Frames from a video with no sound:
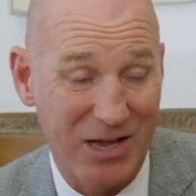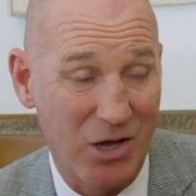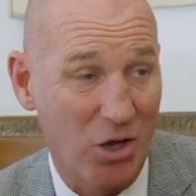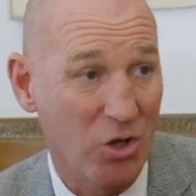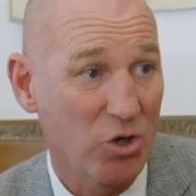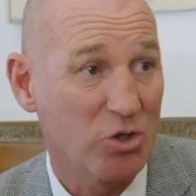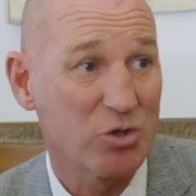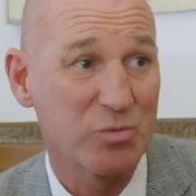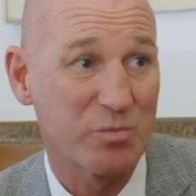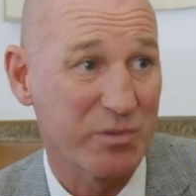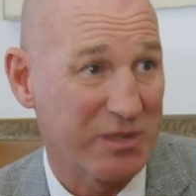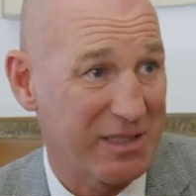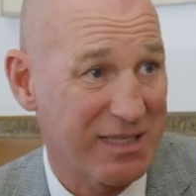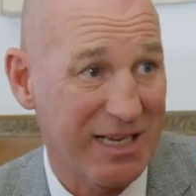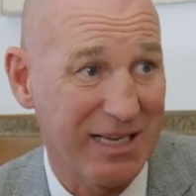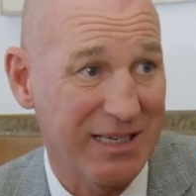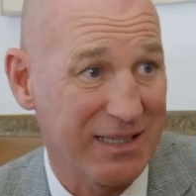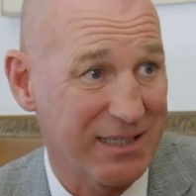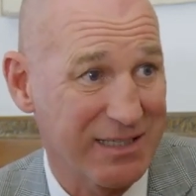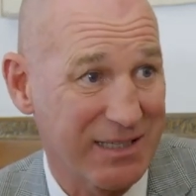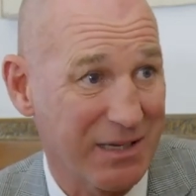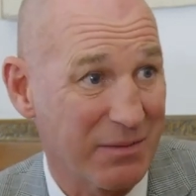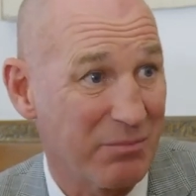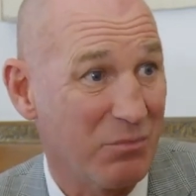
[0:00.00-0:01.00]

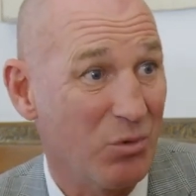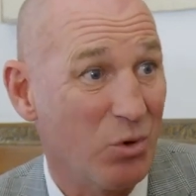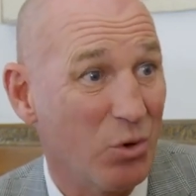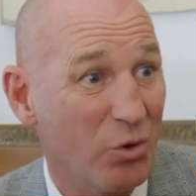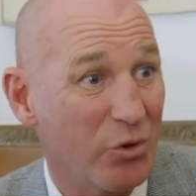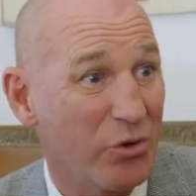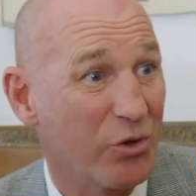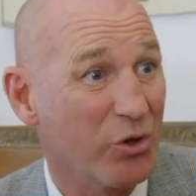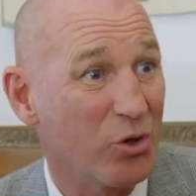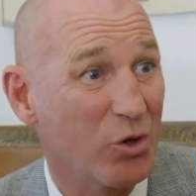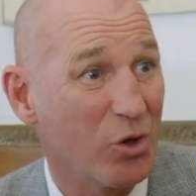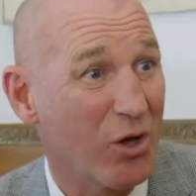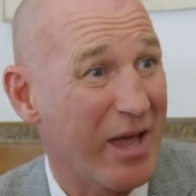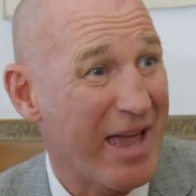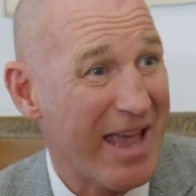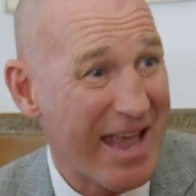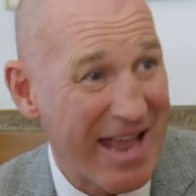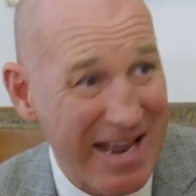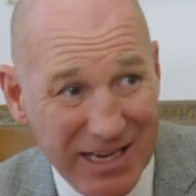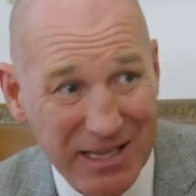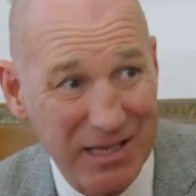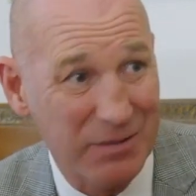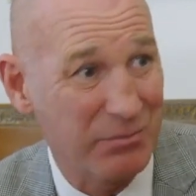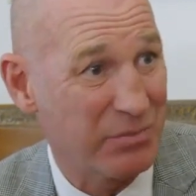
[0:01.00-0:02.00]
Hospitality, more mm. than
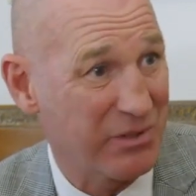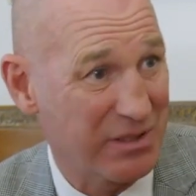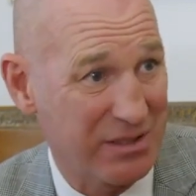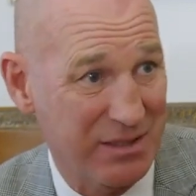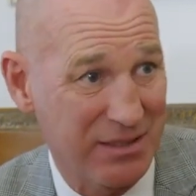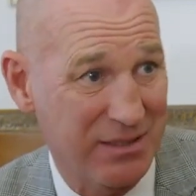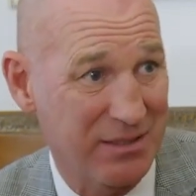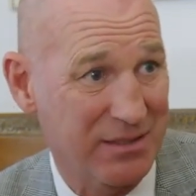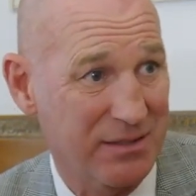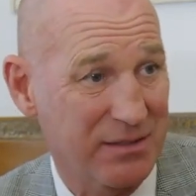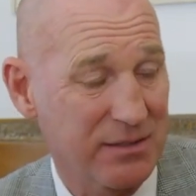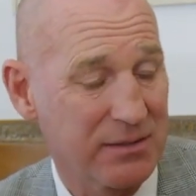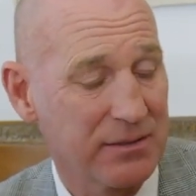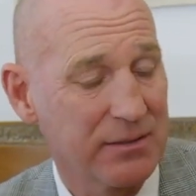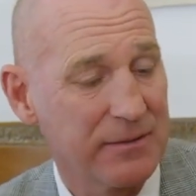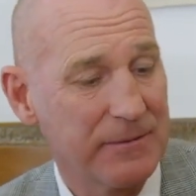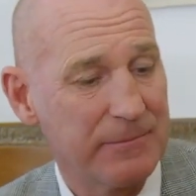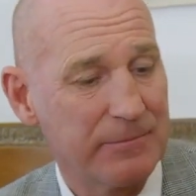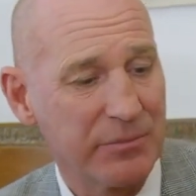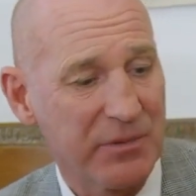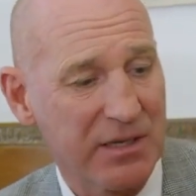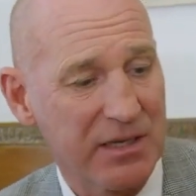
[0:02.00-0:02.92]
any business.